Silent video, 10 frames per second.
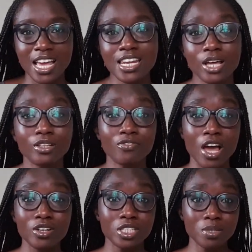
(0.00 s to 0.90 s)
Now, the
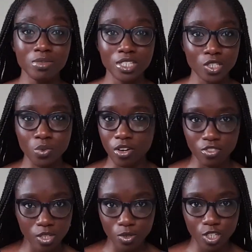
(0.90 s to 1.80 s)
Bridal Seamless is one of
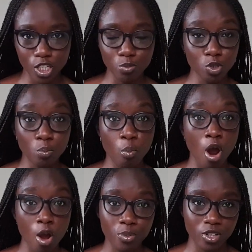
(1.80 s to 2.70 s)
Gymshark's most
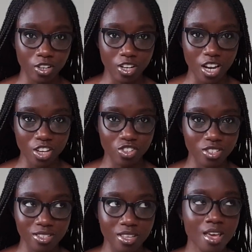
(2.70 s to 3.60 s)
popular
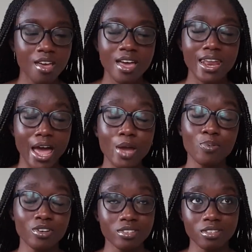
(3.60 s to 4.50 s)
collections, and I
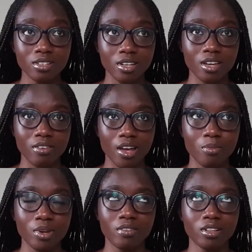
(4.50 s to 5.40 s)
personally have had a
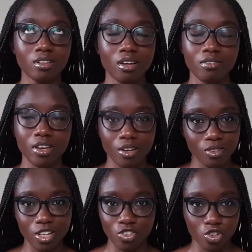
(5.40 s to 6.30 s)
bit of a love-hate
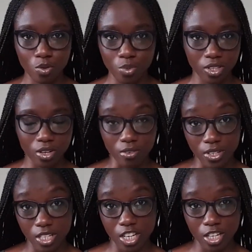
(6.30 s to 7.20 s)
relationship with it over
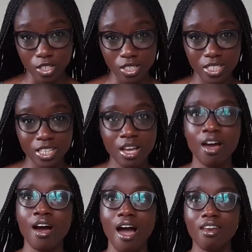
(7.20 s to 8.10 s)
the years.
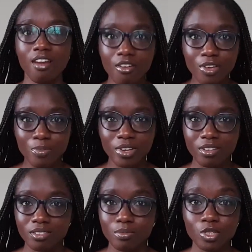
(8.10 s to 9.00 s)
I love it
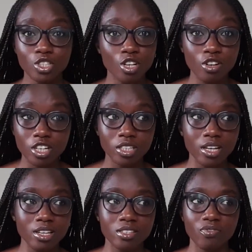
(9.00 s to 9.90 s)
because the material
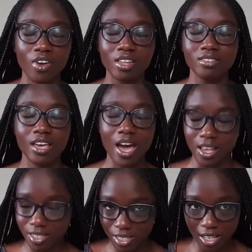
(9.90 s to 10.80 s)
is
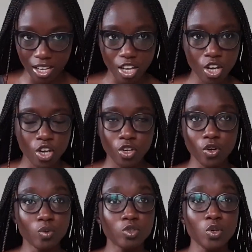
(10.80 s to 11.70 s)
fantastic. You
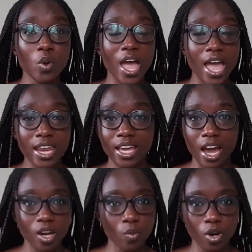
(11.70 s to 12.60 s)
can do any
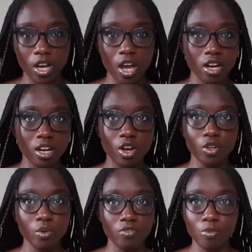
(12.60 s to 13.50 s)
kind of workout in it, all
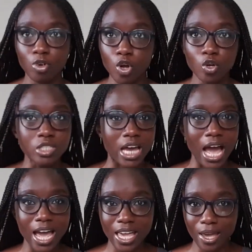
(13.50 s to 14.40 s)
the way from low to
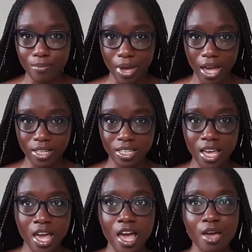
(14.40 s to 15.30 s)
high impact,
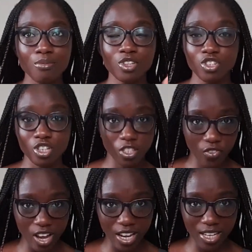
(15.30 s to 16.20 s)
and be just
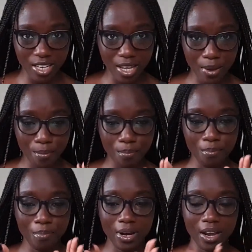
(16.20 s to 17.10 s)
fine.
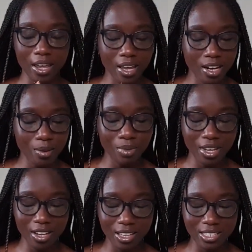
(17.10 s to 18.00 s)
But I hate it
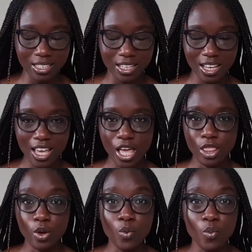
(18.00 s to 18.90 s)
because
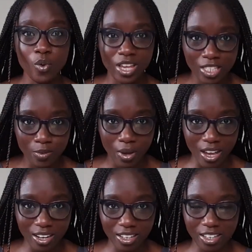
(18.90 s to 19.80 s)
the
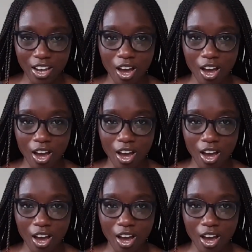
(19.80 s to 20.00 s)
waistband,